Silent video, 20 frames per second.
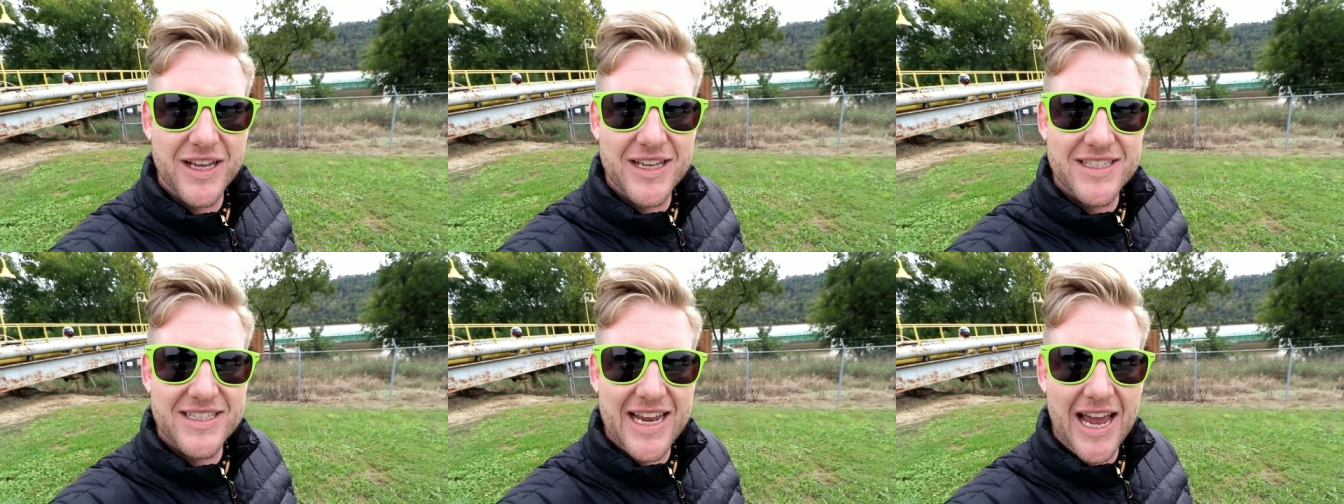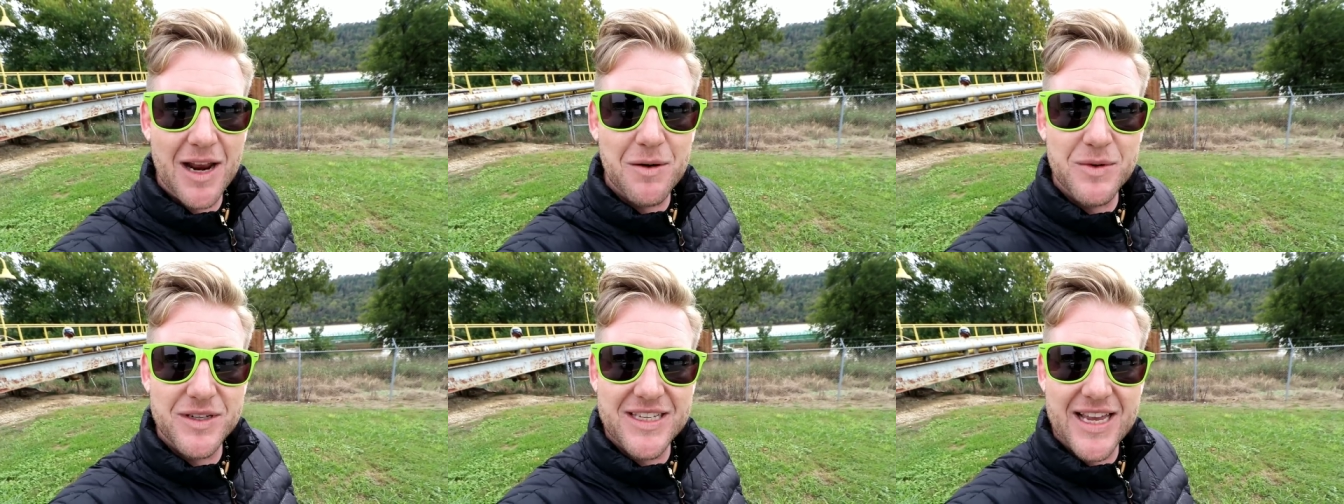His
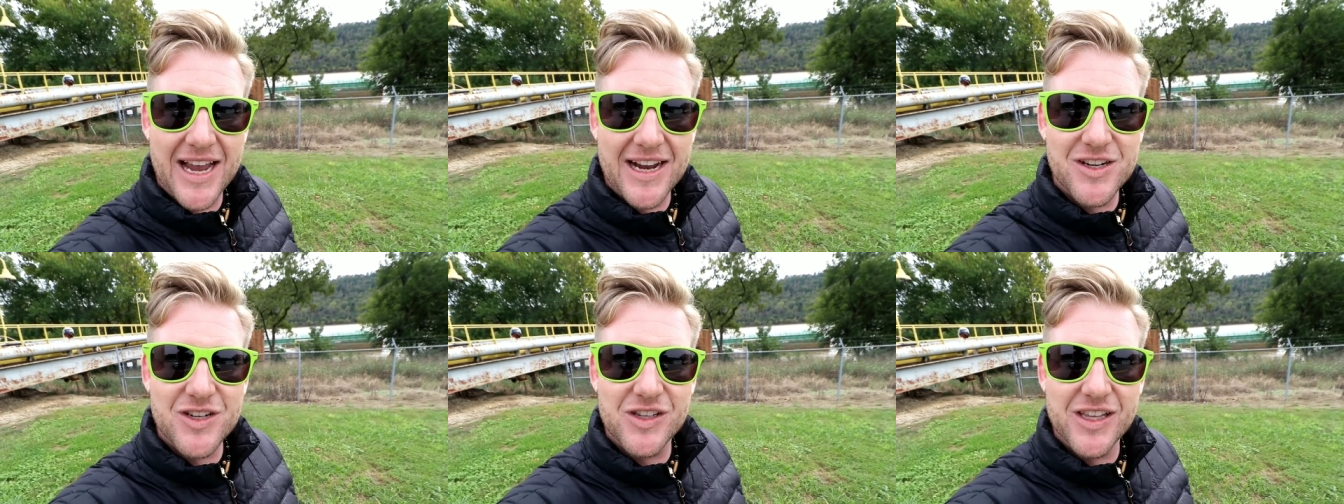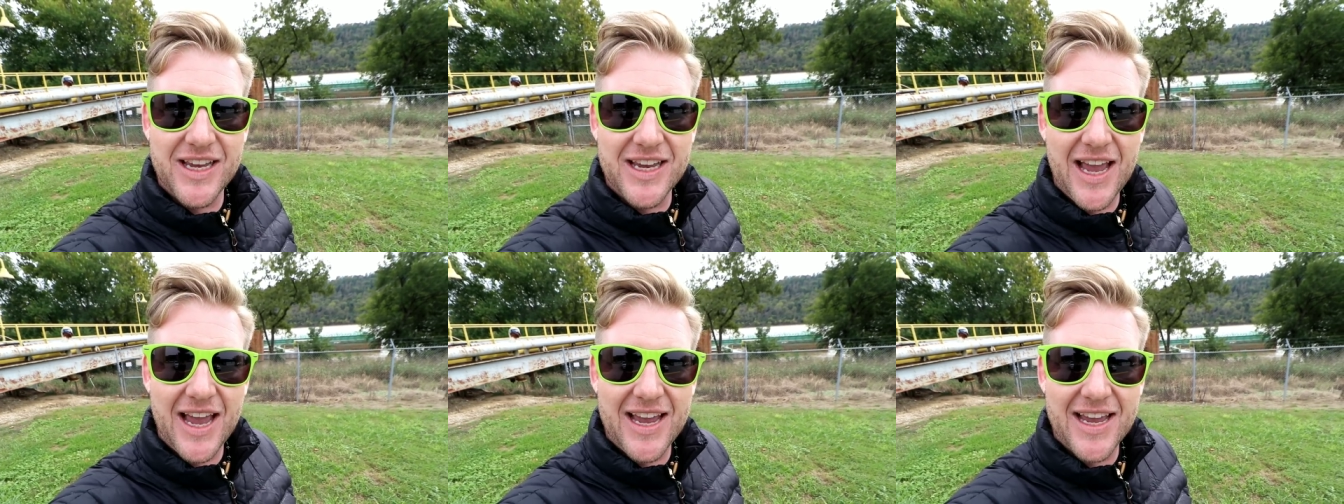dad was
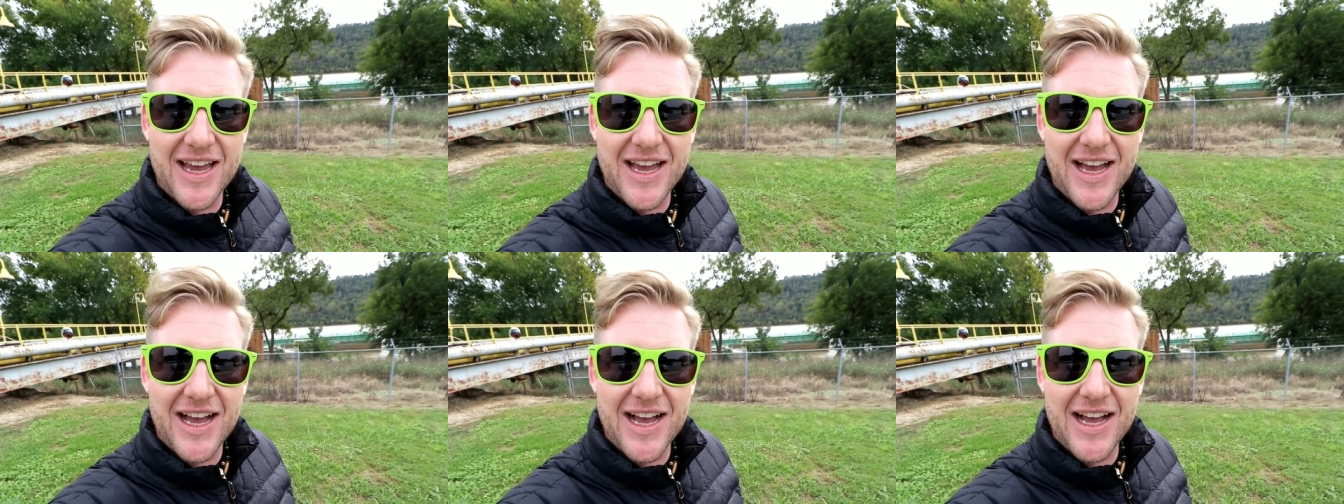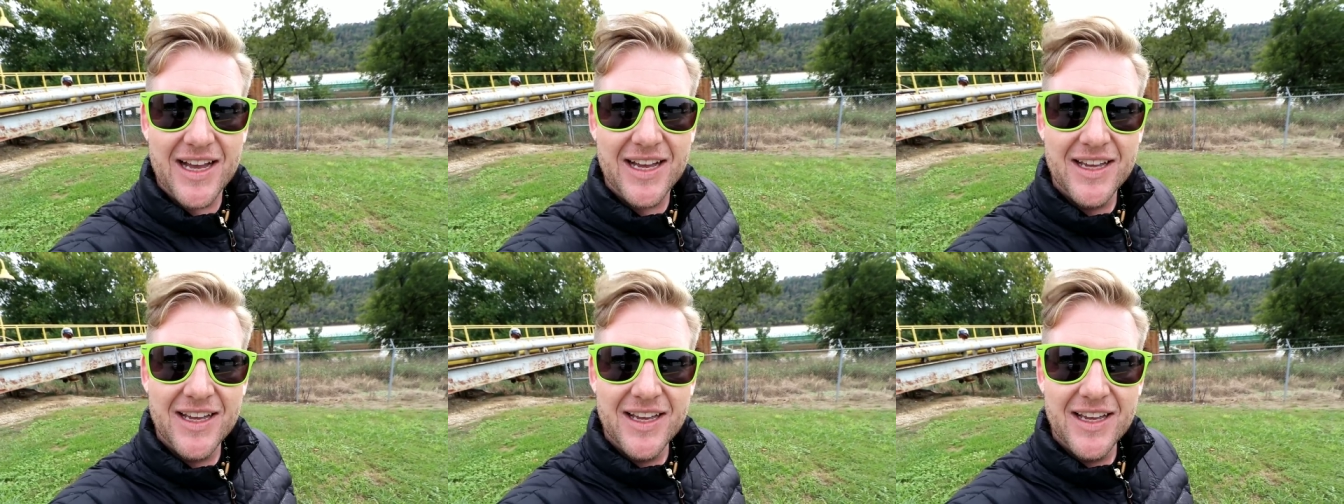actually a,
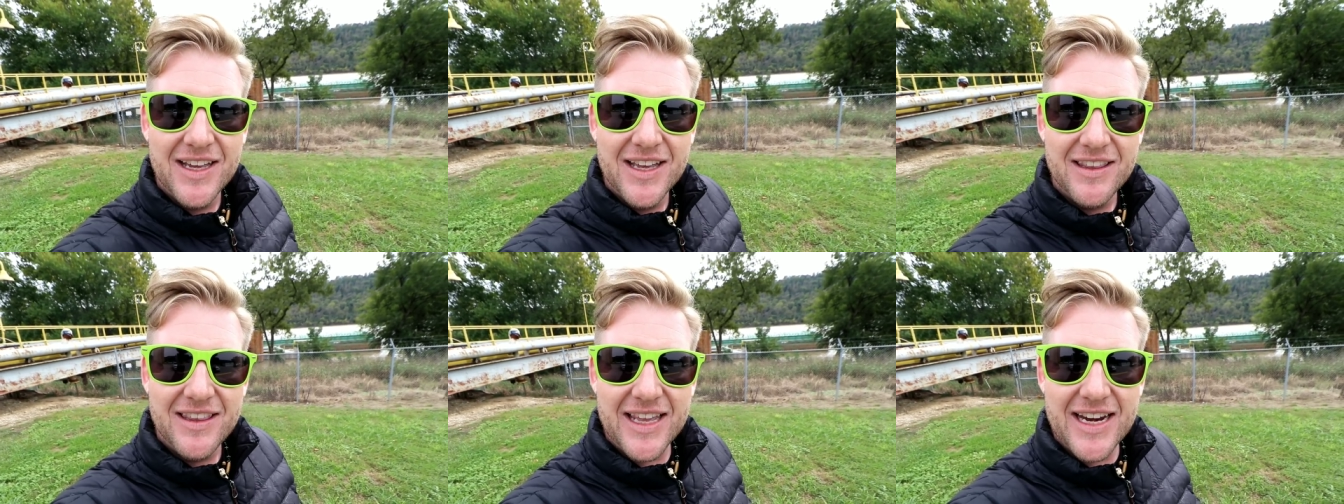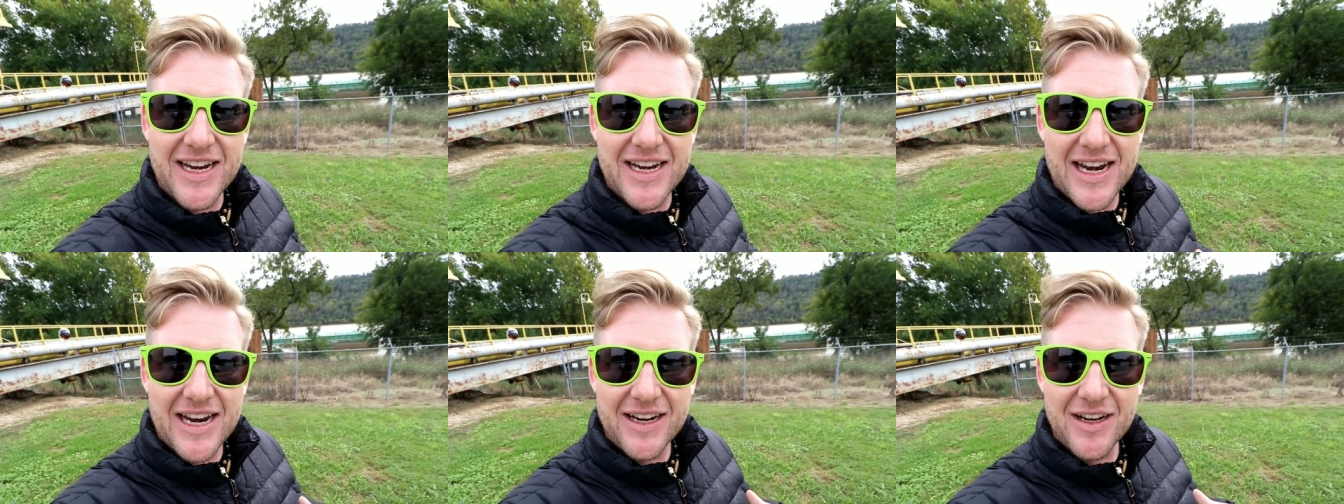uh,
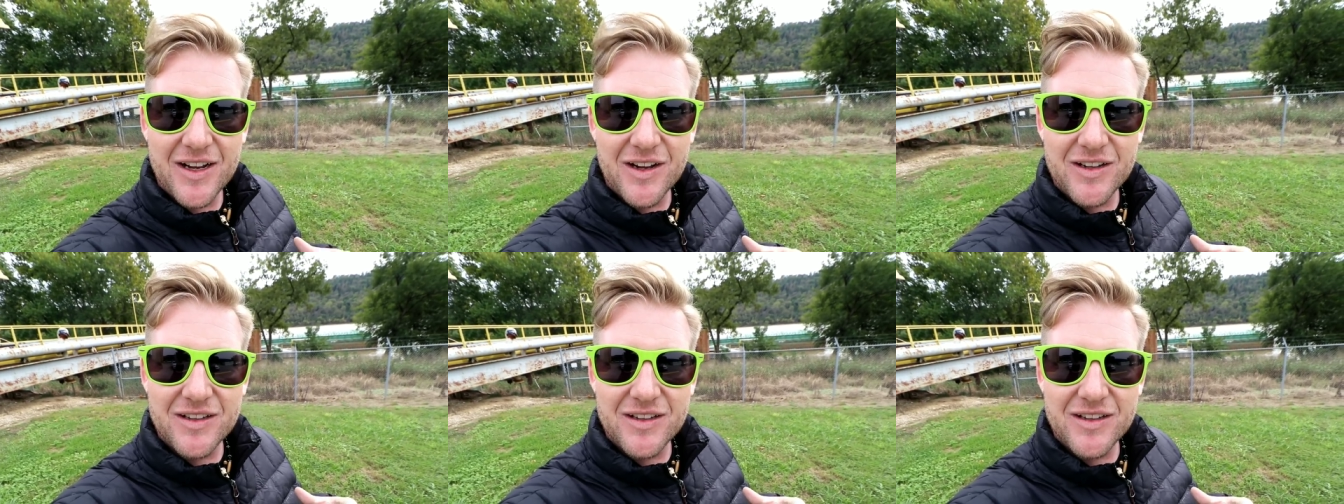they didn't,